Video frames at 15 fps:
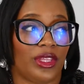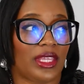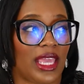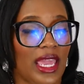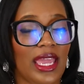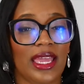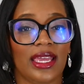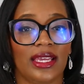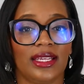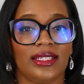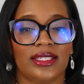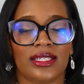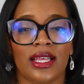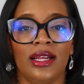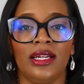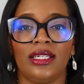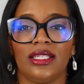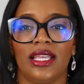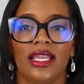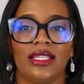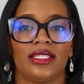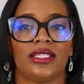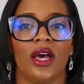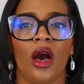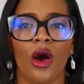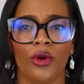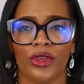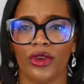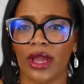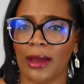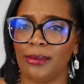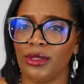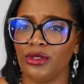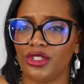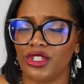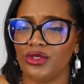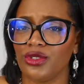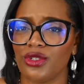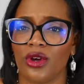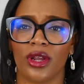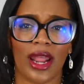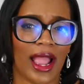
kids, it's, oh, you got blue shoes on,